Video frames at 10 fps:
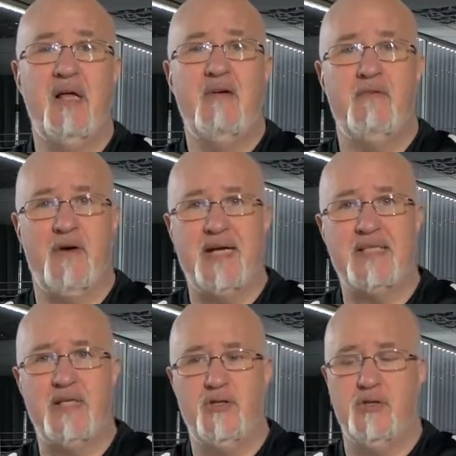for
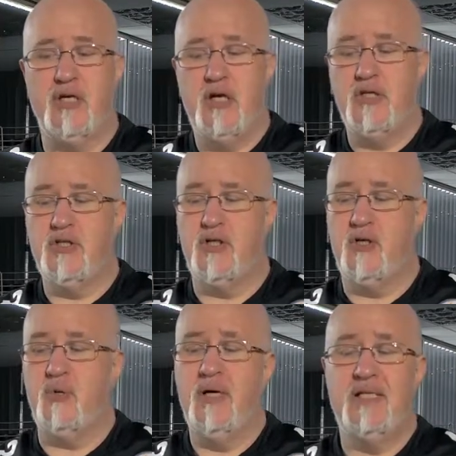asking us
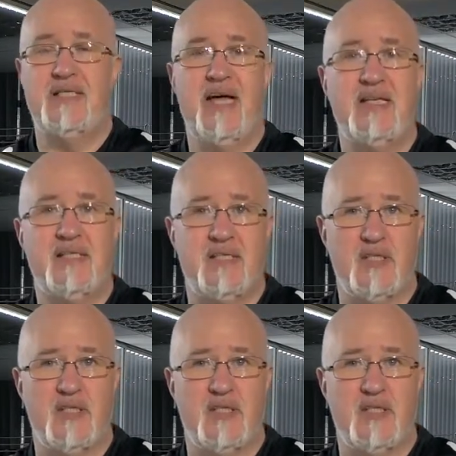to test this